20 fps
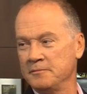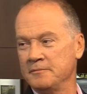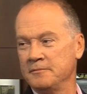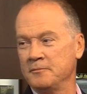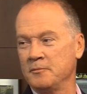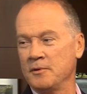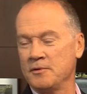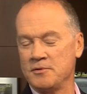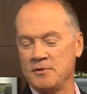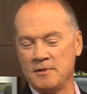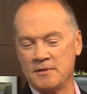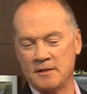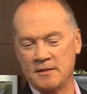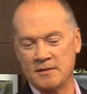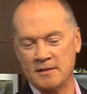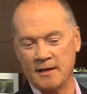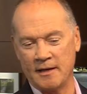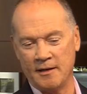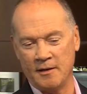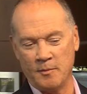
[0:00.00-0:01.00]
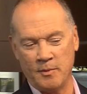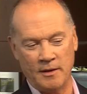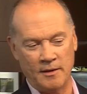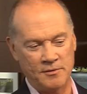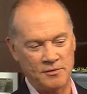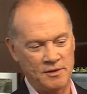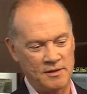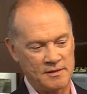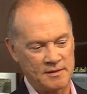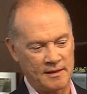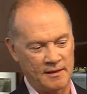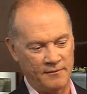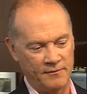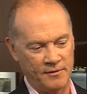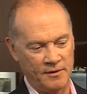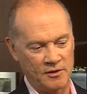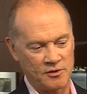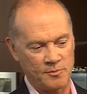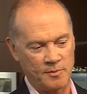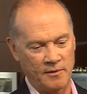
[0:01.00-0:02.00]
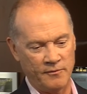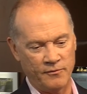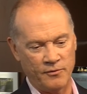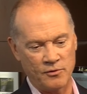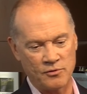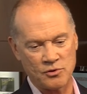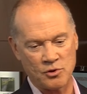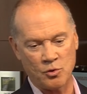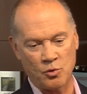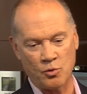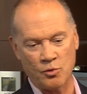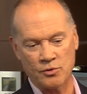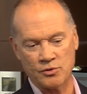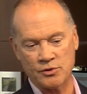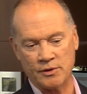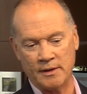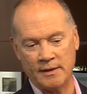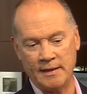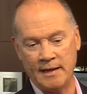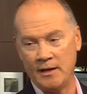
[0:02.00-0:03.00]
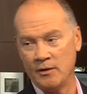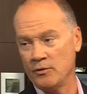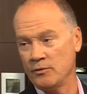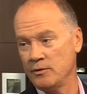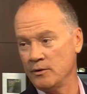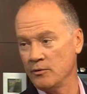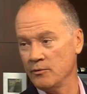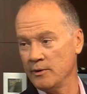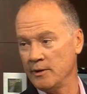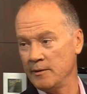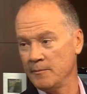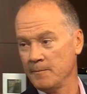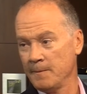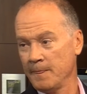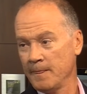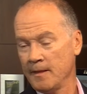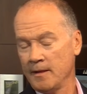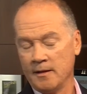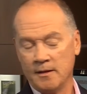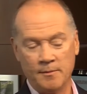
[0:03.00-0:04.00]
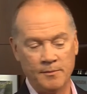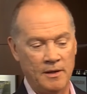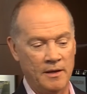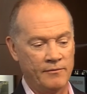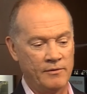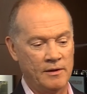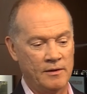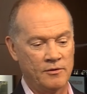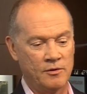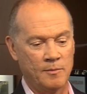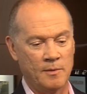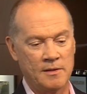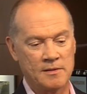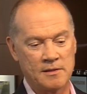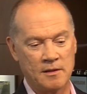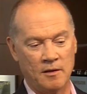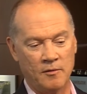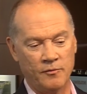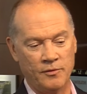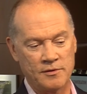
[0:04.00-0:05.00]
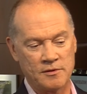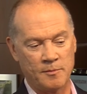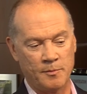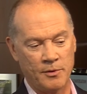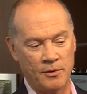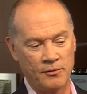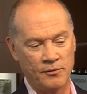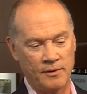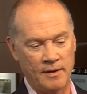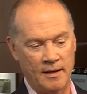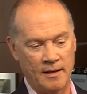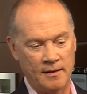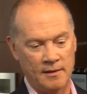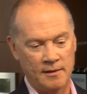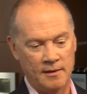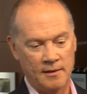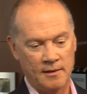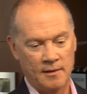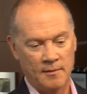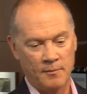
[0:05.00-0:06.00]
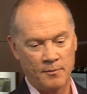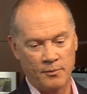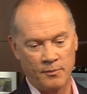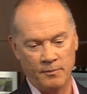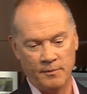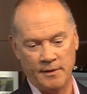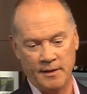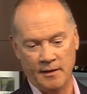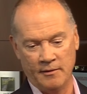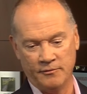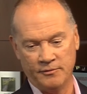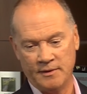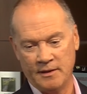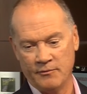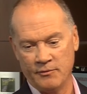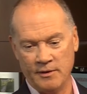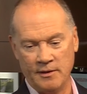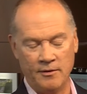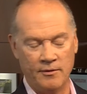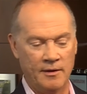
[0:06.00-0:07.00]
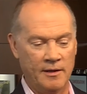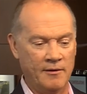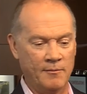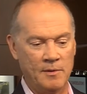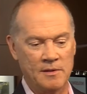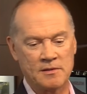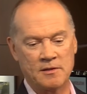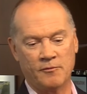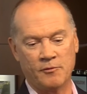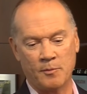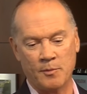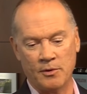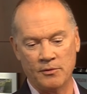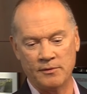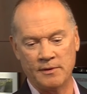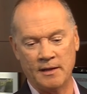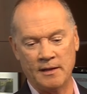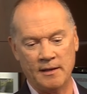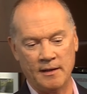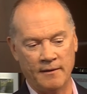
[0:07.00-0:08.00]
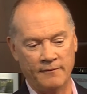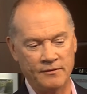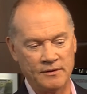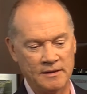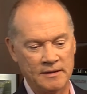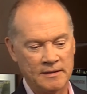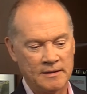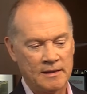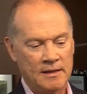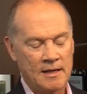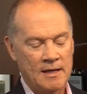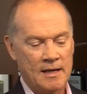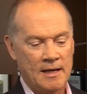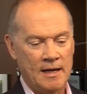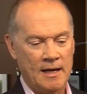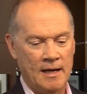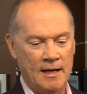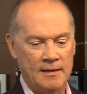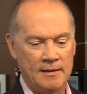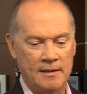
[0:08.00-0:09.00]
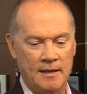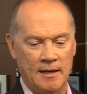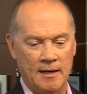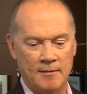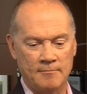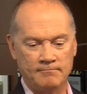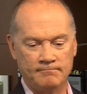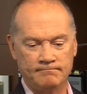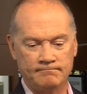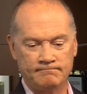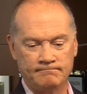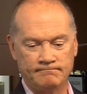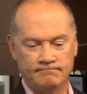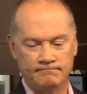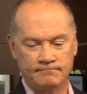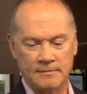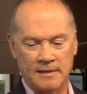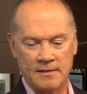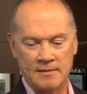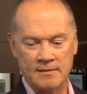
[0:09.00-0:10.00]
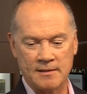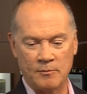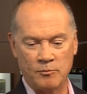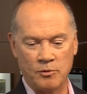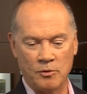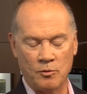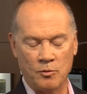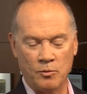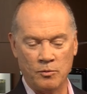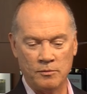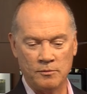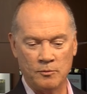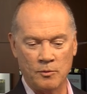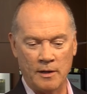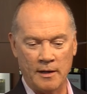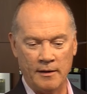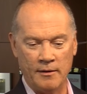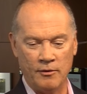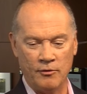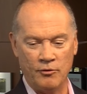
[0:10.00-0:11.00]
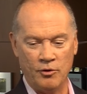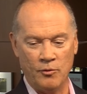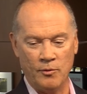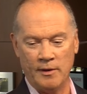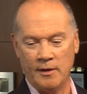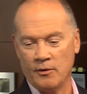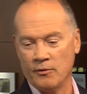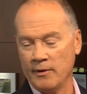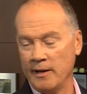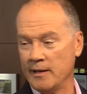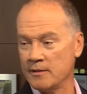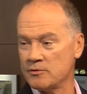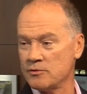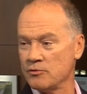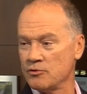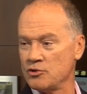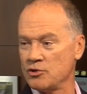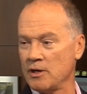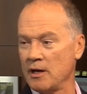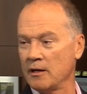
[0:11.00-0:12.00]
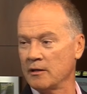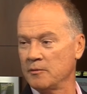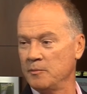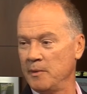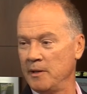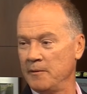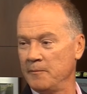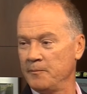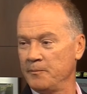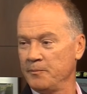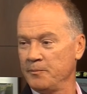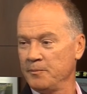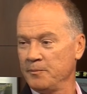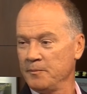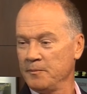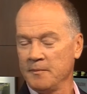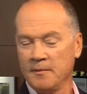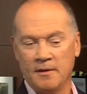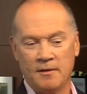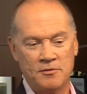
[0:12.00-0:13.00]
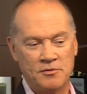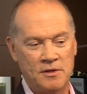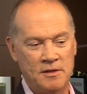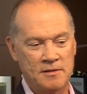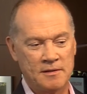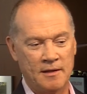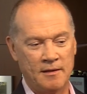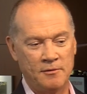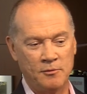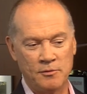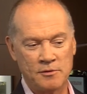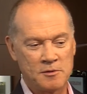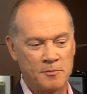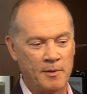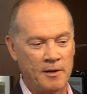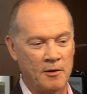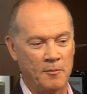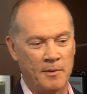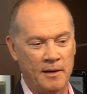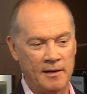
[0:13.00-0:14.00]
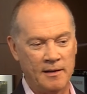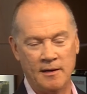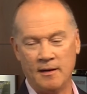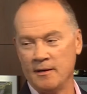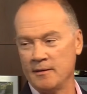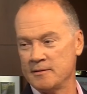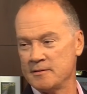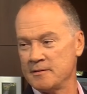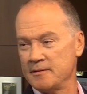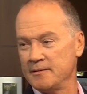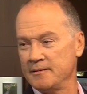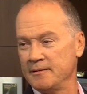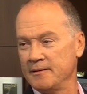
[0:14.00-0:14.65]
what she's excited about. She said, I finished my first course on a nano degree. I'm giving it to myself as a birthday gift. Every year I give myself a birthday gift. And um, I said, well, why are you doing it? And her answer shocked me. She said, to inspire my kids.